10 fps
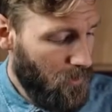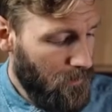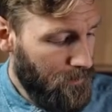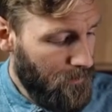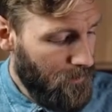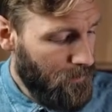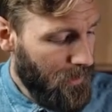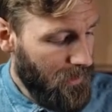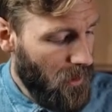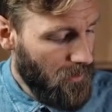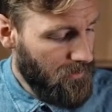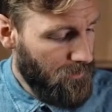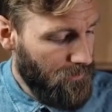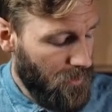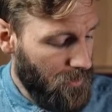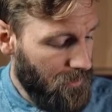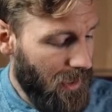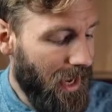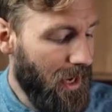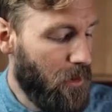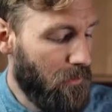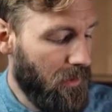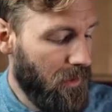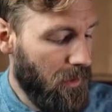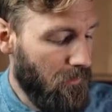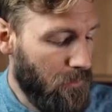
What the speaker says: We pick the octave, so the A over here, and we